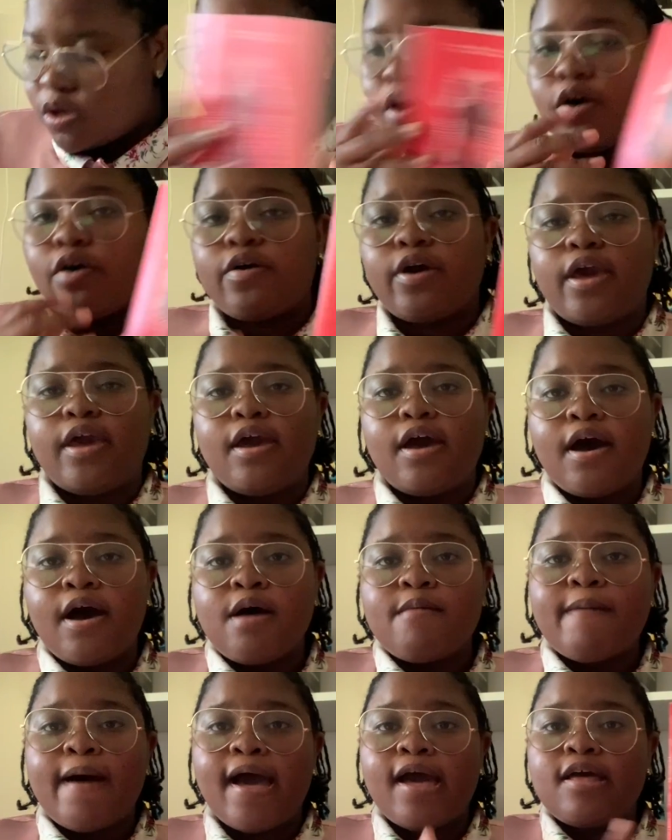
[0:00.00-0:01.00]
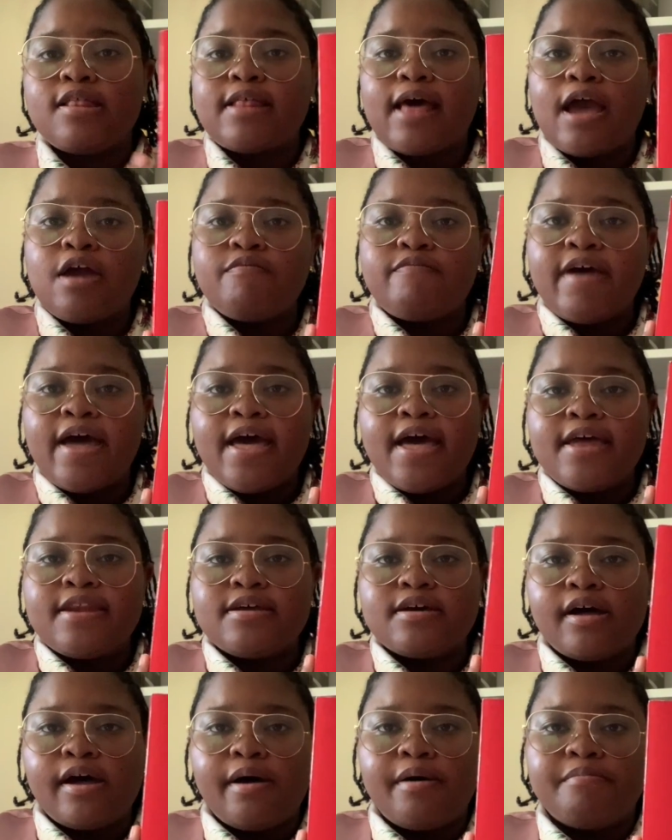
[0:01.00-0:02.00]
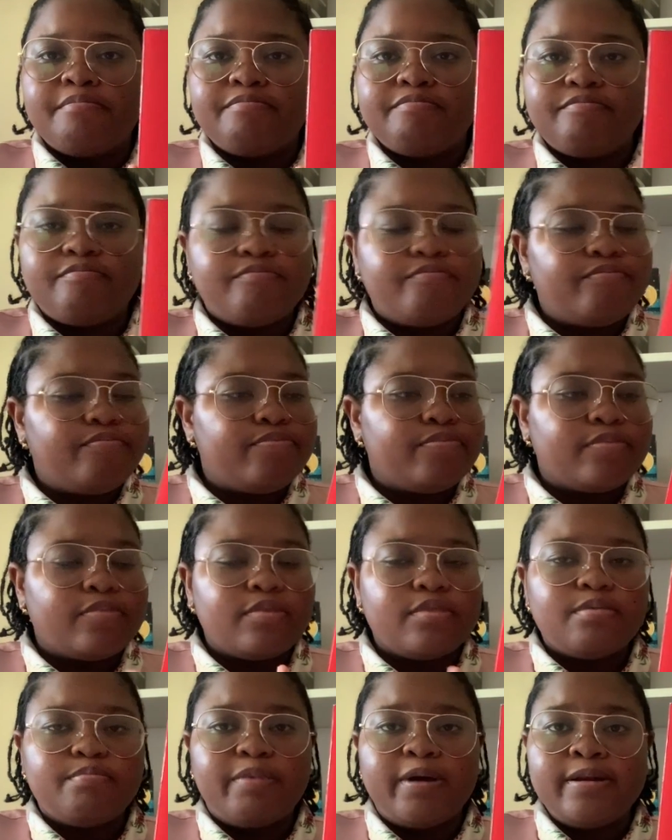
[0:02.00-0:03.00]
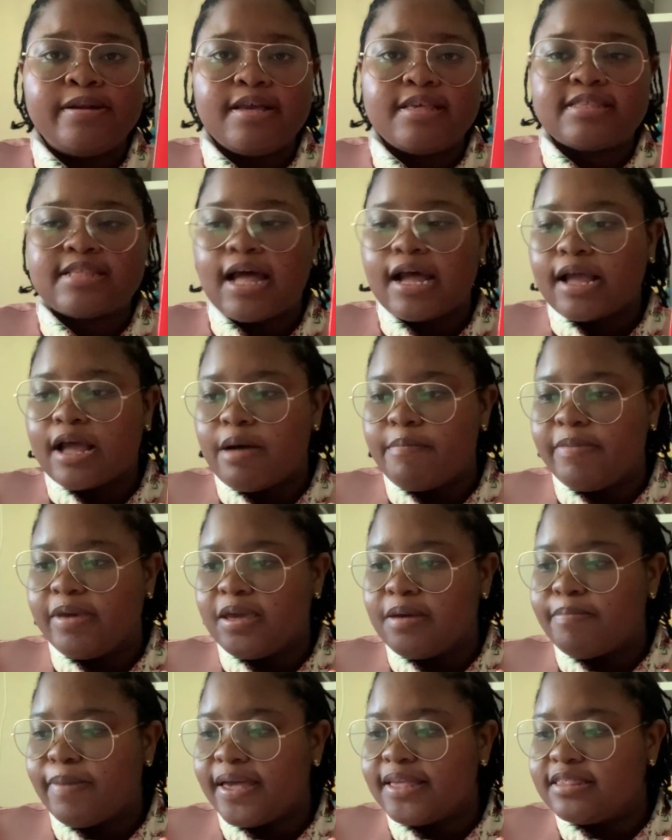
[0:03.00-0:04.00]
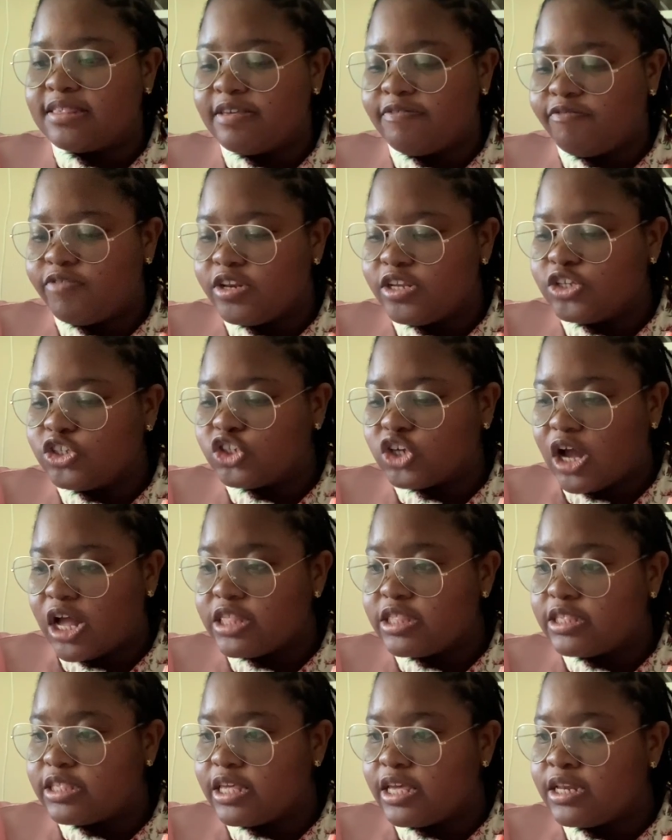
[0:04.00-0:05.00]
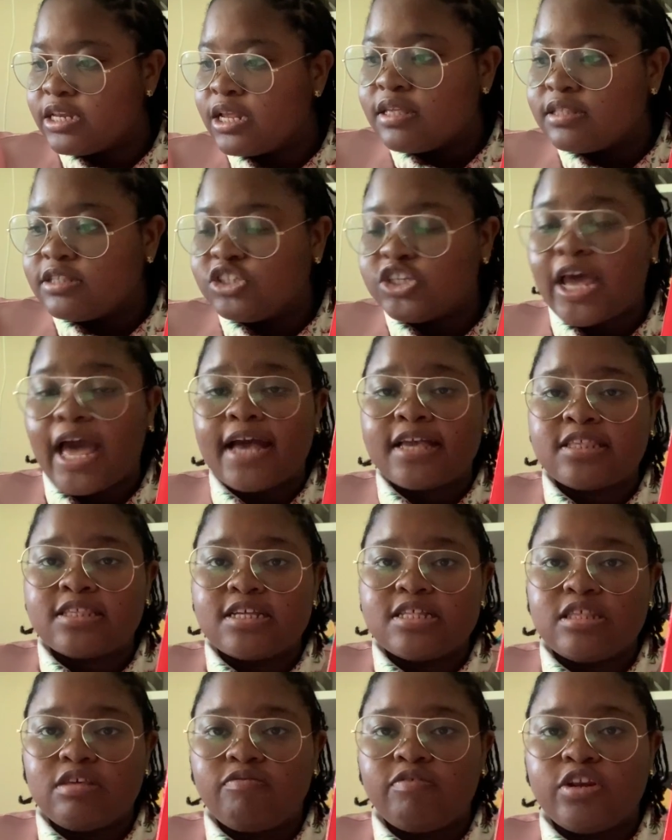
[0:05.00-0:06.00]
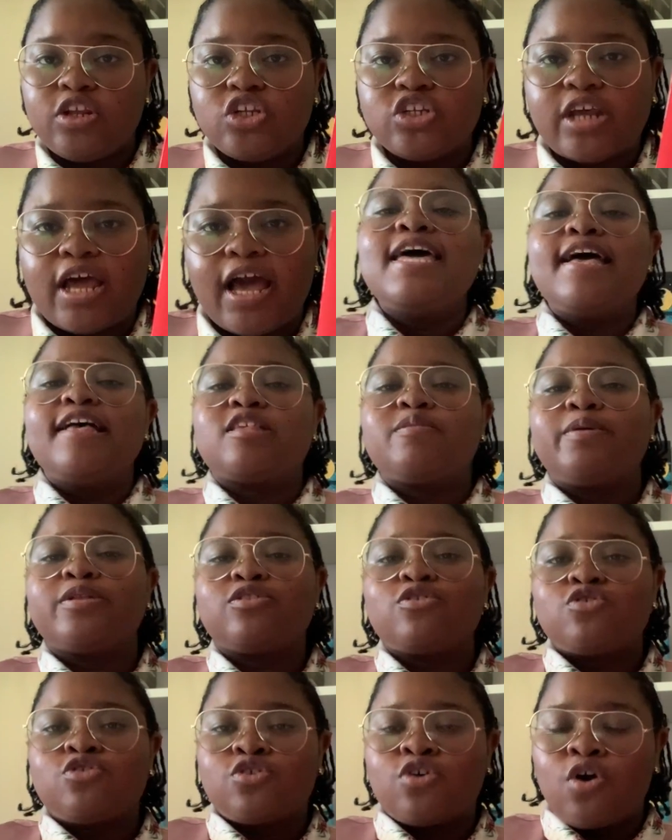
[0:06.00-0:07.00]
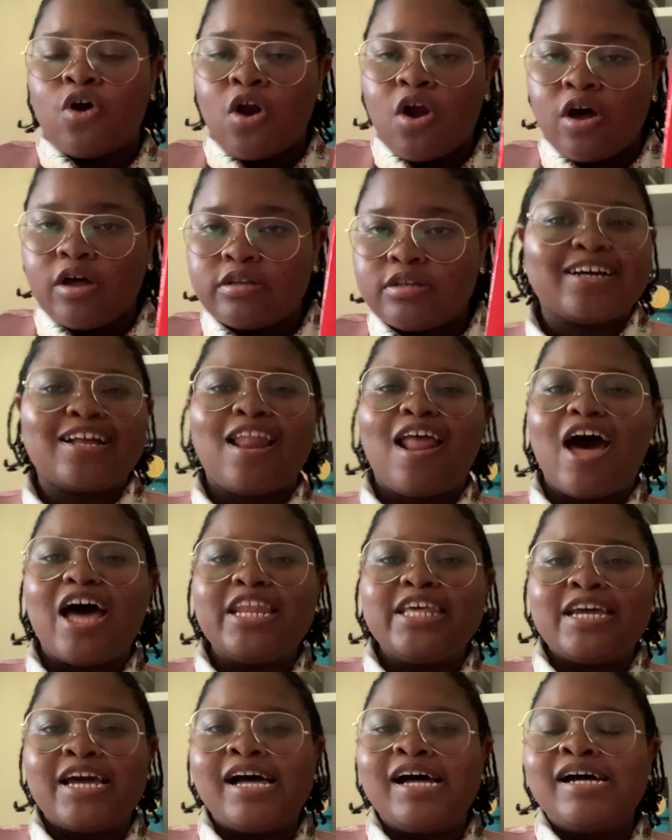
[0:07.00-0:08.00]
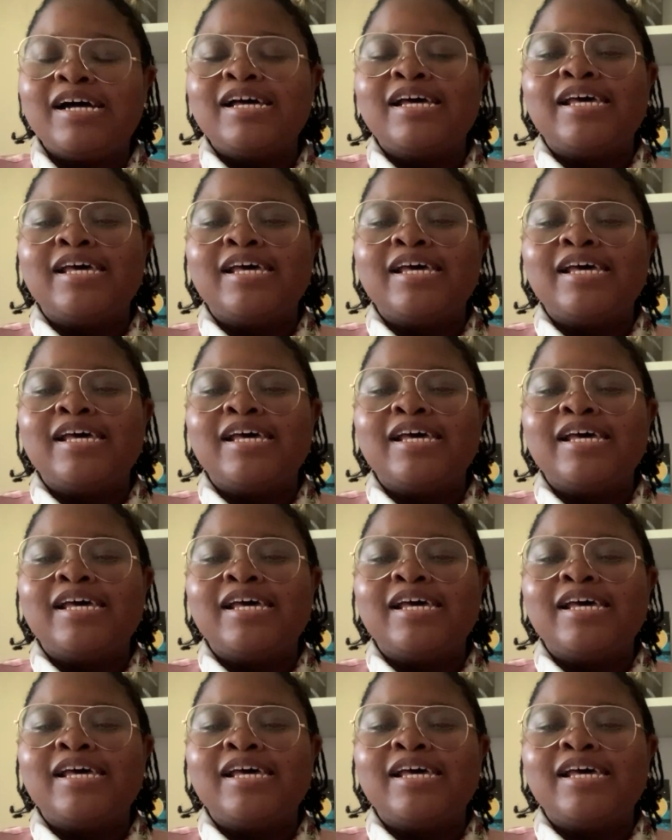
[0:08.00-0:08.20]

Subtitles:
Okay, I read Monday's Not Coming by Tiffany Jackson. It's about this girl. Claudia